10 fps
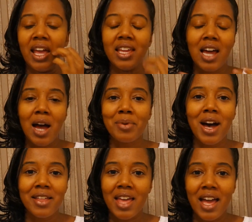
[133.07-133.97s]
in
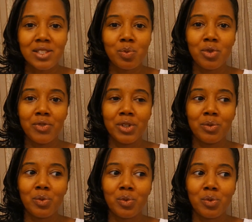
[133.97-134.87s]
Abha that has
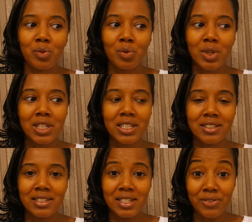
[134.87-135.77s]
proven really
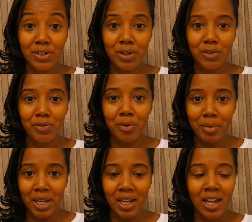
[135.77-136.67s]
difficult for
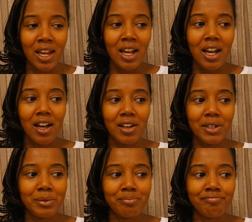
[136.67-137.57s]
me.
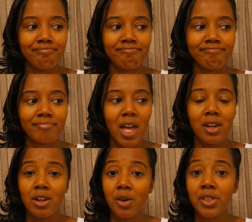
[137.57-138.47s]

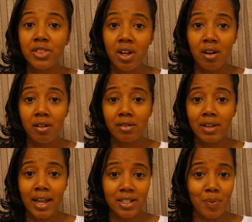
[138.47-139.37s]
I know that there are
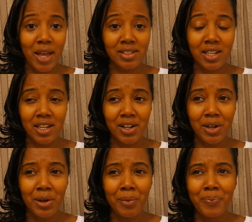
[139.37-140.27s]
expats
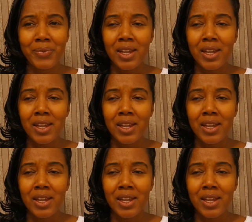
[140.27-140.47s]
here,